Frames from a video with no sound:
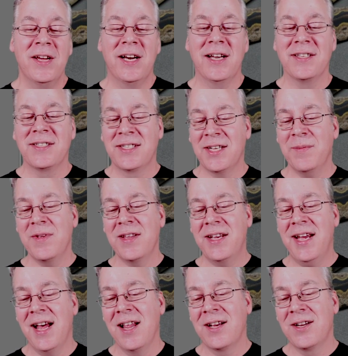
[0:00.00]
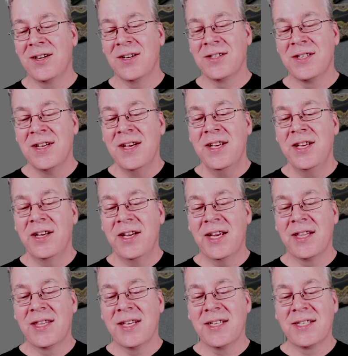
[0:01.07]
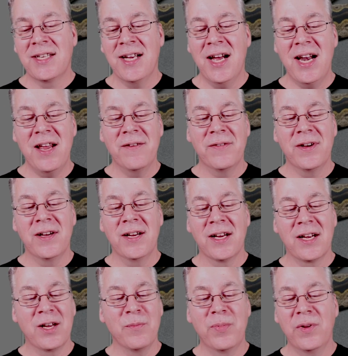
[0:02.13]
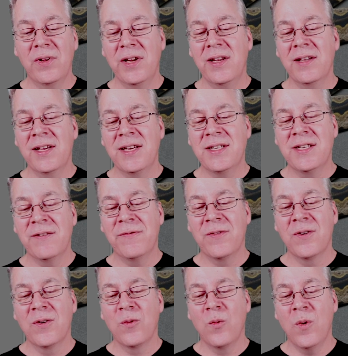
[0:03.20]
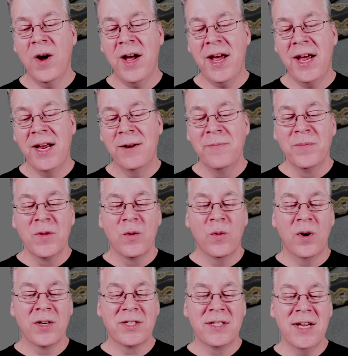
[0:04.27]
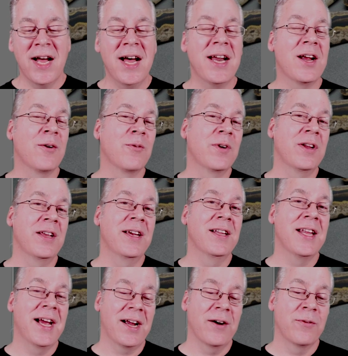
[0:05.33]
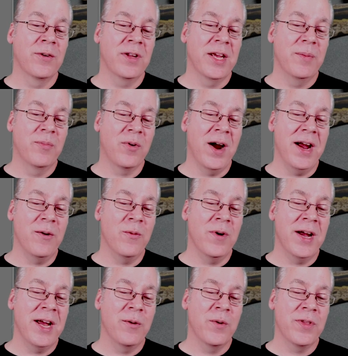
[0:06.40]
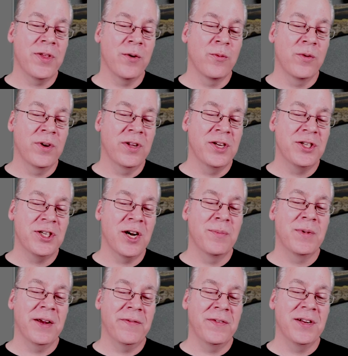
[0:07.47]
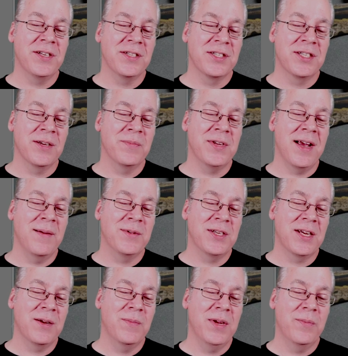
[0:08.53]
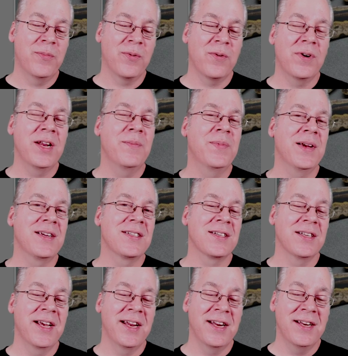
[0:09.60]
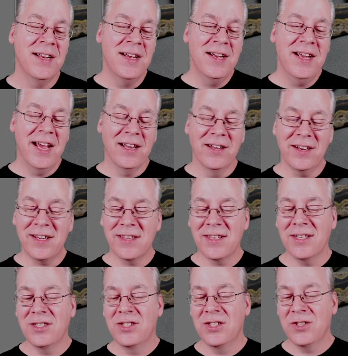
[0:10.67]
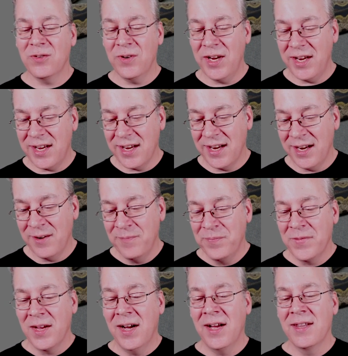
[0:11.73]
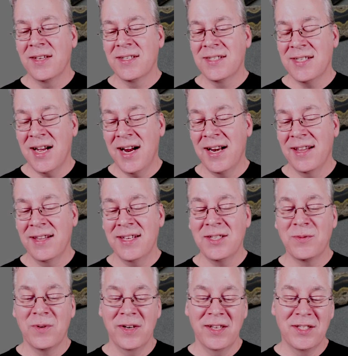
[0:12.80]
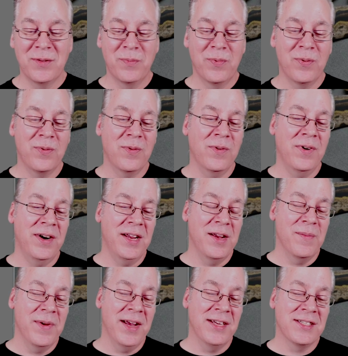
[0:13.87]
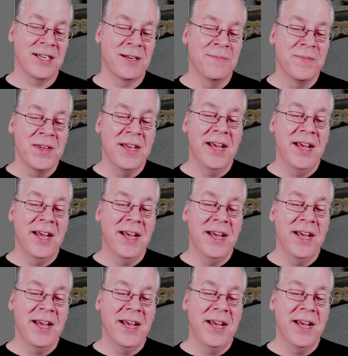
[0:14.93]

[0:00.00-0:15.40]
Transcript: And on some of the calicos, you'll get this kind of a completely different white where it's not a really like a really bright white with a really sharp definition. Sometimes it can be pretty pixelated. And look at the streaking on the side of this one. It's pretty amazing.